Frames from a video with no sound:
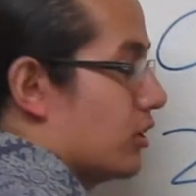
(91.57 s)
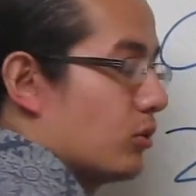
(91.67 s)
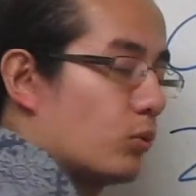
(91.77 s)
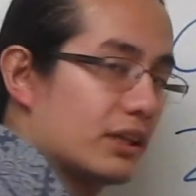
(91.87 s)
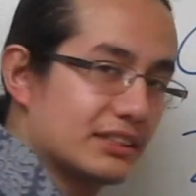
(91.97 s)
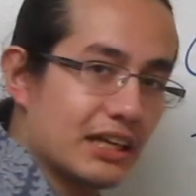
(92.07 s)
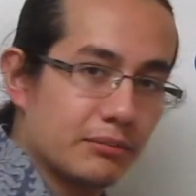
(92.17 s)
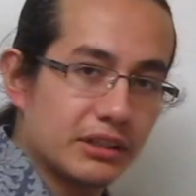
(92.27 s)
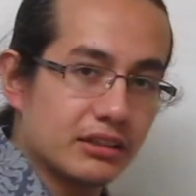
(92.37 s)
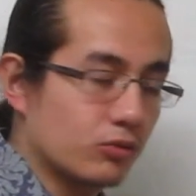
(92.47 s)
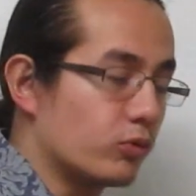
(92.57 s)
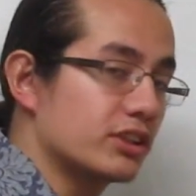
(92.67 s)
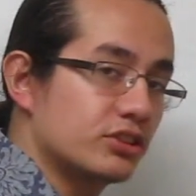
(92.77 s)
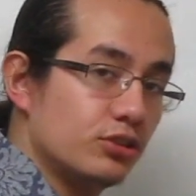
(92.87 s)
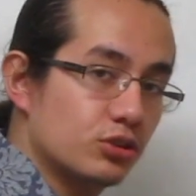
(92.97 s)
What does that mean?
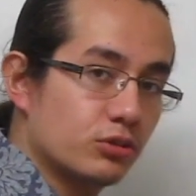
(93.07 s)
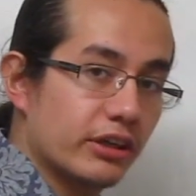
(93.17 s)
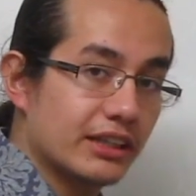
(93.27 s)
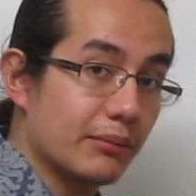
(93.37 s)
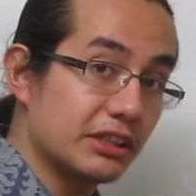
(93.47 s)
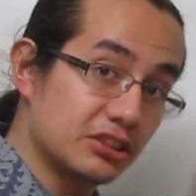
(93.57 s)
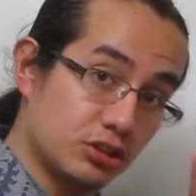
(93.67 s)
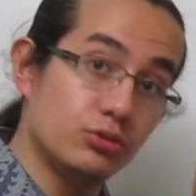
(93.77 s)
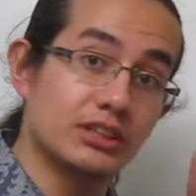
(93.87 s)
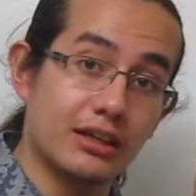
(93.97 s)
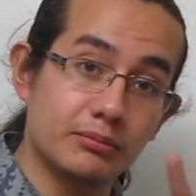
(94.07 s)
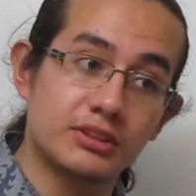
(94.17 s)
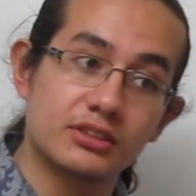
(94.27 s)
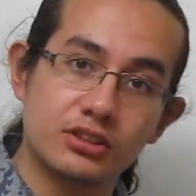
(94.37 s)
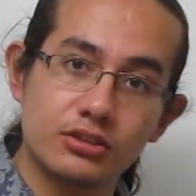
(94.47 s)
What's 2 squared? That means 2
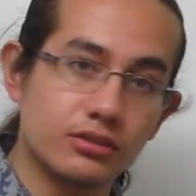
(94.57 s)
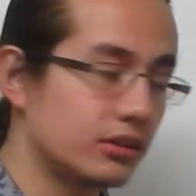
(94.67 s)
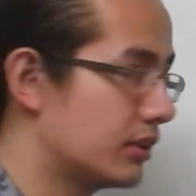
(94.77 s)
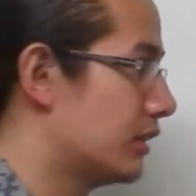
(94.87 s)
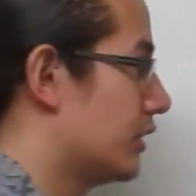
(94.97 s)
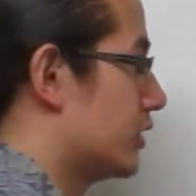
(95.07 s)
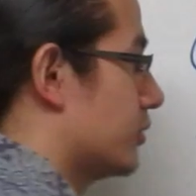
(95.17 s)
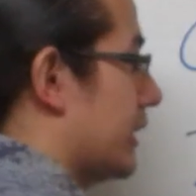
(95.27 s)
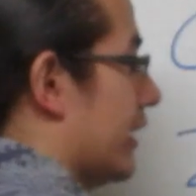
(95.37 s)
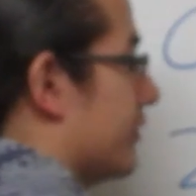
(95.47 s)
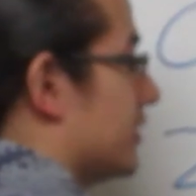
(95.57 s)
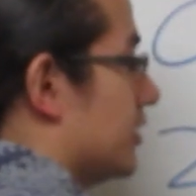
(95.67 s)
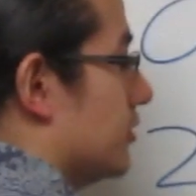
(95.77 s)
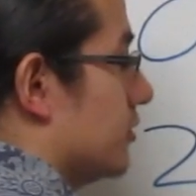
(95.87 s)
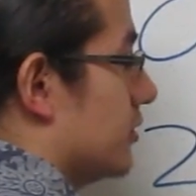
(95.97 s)
times 2. So we have
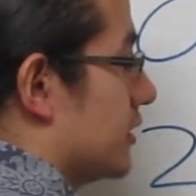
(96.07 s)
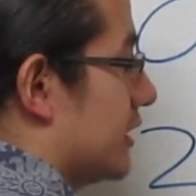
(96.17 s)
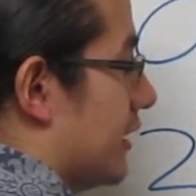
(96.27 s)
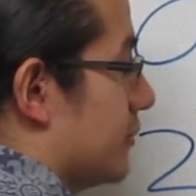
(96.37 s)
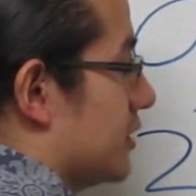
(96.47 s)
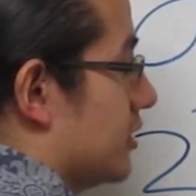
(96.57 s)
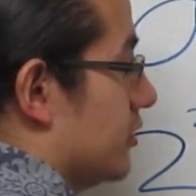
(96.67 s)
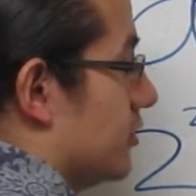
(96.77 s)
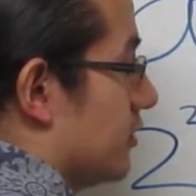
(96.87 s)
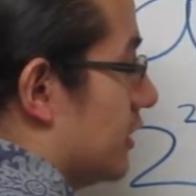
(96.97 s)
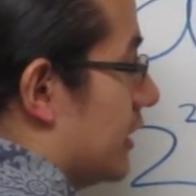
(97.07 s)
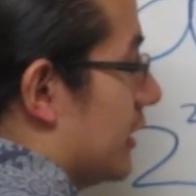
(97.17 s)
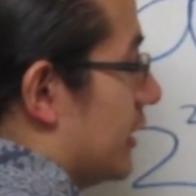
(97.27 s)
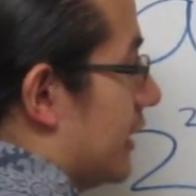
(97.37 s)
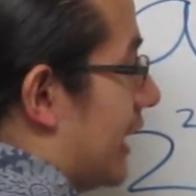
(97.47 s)
2 times 2.
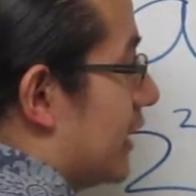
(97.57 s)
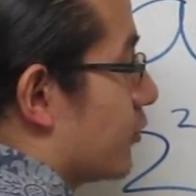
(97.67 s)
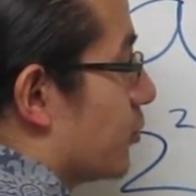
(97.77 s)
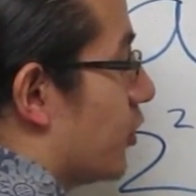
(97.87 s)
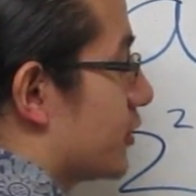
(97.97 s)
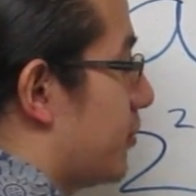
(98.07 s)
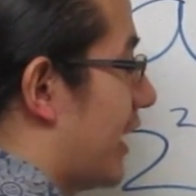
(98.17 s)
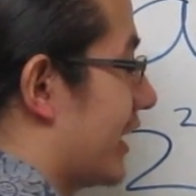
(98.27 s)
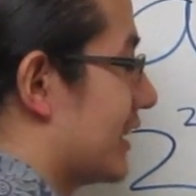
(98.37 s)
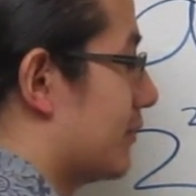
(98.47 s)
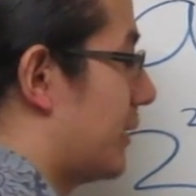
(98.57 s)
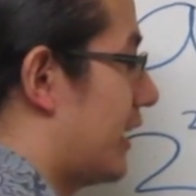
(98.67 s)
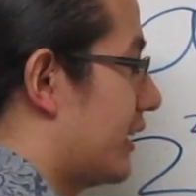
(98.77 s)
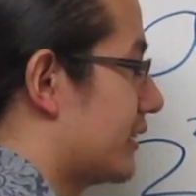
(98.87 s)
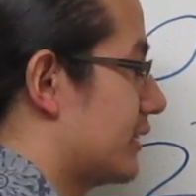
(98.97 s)
And then we're multiplying it
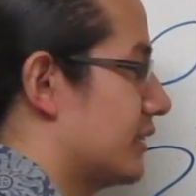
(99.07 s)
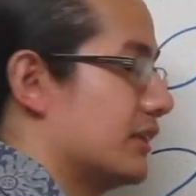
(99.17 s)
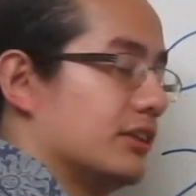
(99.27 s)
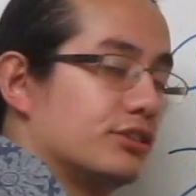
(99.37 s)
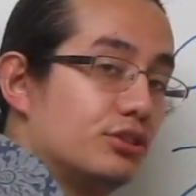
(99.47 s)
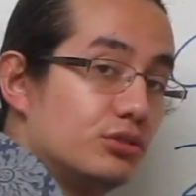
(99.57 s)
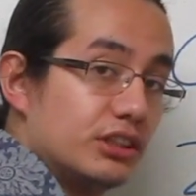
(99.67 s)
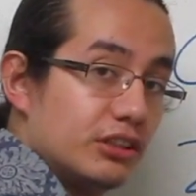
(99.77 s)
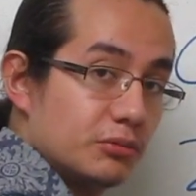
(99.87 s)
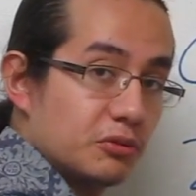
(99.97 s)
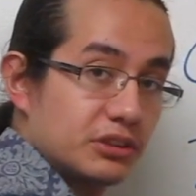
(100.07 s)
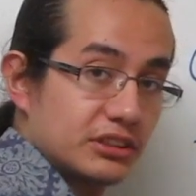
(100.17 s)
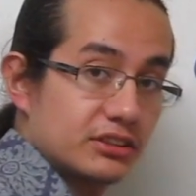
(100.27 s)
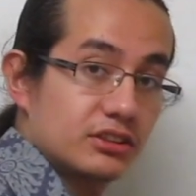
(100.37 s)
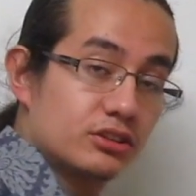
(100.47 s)
by 2 cubed, which
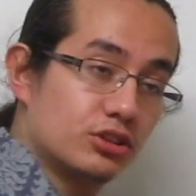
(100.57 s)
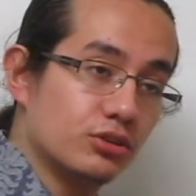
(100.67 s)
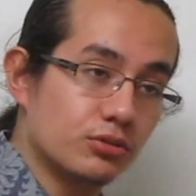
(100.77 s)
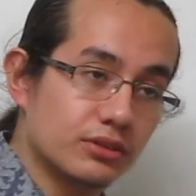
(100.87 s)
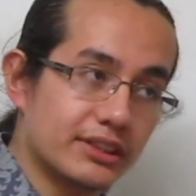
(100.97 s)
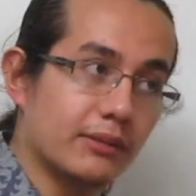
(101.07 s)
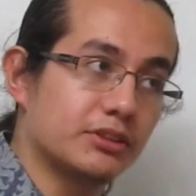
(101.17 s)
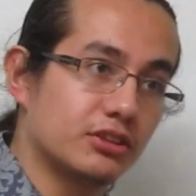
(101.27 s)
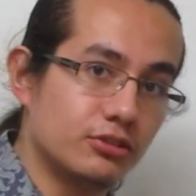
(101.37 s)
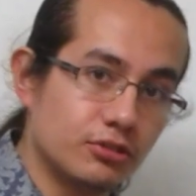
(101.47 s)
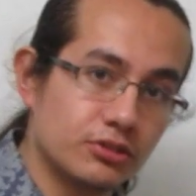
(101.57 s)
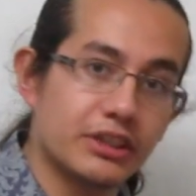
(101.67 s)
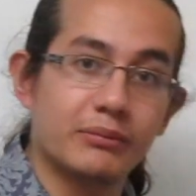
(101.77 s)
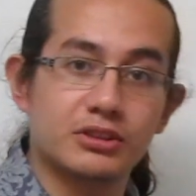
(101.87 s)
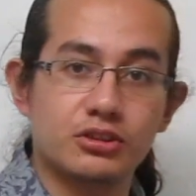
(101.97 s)
is 2 times 2
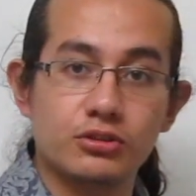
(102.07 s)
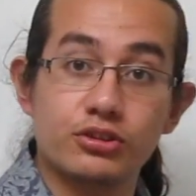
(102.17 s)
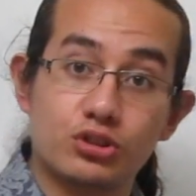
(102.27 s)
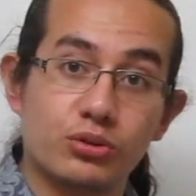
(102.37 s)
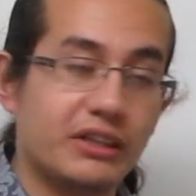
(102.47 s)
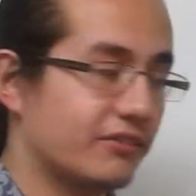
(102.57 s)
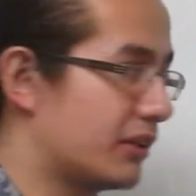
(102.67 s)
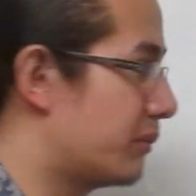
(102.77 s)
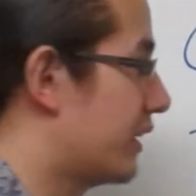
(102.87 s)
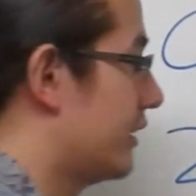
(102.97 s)
times 2. There's 3 of them.